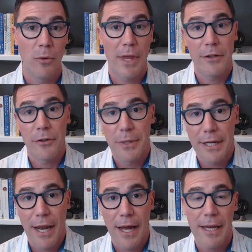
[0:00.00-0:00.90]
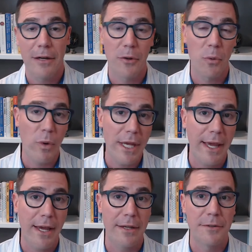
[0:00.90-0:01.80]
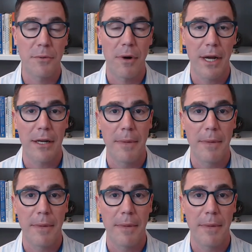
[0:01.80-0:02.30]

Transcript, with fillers: They can do it at night, on the weekends, right?